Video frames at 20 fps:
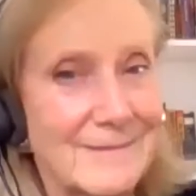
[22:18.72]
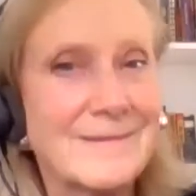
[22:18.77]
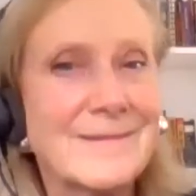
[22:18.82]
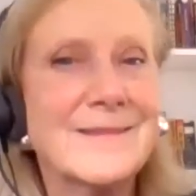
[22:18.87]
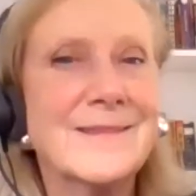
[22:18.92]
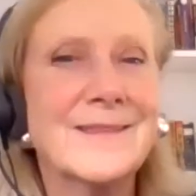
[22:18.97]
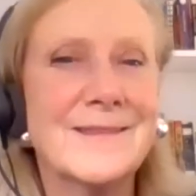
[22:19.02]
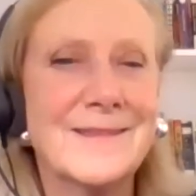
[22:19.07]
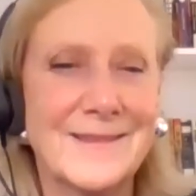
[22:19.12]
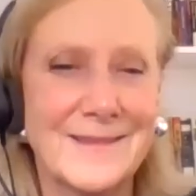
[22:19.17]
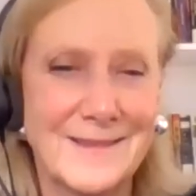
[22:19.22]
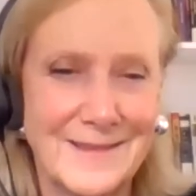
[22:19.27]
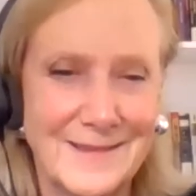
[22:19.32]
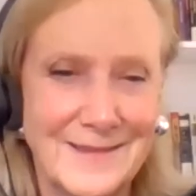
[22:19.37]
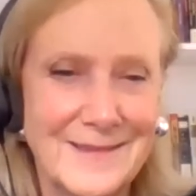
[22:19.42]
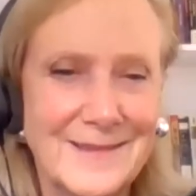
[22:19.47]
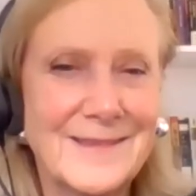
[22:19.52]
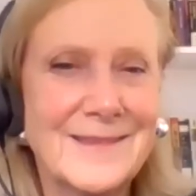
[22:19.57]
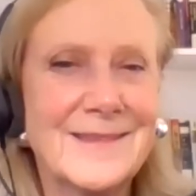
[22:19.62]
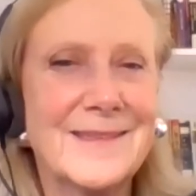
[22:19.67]
year
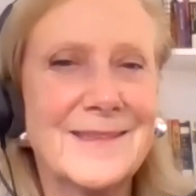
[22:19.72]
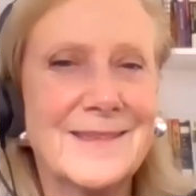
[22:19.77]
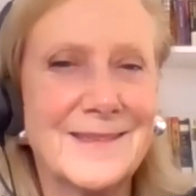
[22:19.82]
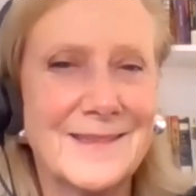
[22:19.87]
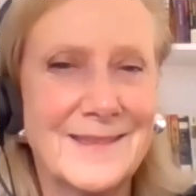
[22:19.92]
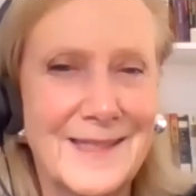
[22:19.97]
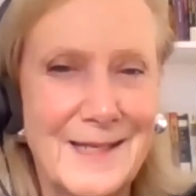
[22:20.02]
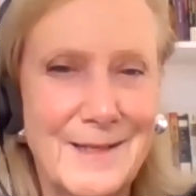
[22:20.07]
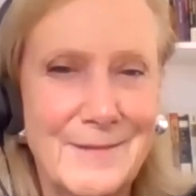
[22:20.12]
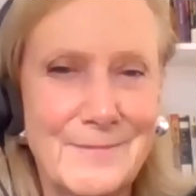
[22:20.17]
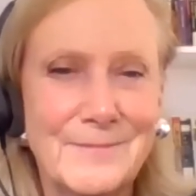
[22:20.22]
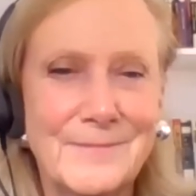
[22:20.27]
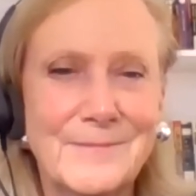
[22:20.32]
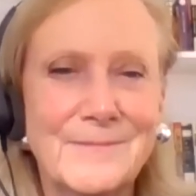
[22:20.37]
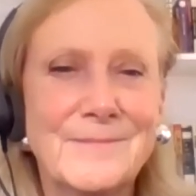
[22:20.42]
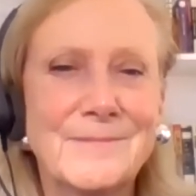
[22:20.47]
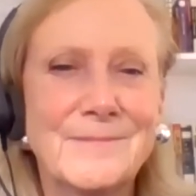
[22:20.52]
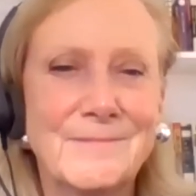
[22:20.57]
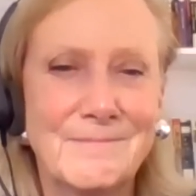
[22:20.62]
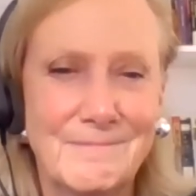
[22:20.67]
files more patents
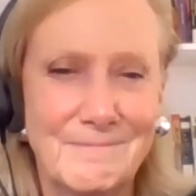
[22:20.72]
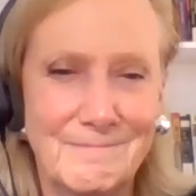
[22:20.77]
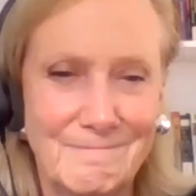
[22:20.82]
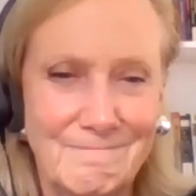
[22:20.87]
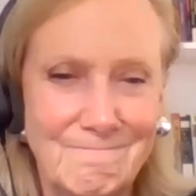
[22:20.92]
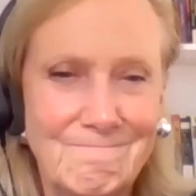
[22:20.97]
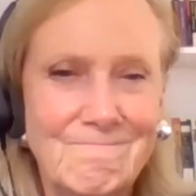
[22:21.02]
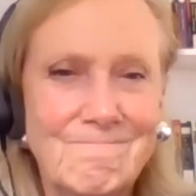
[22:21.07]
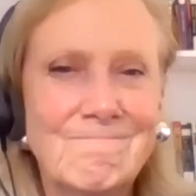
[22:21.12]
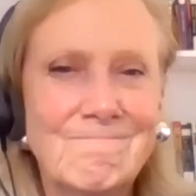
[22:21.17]
than any other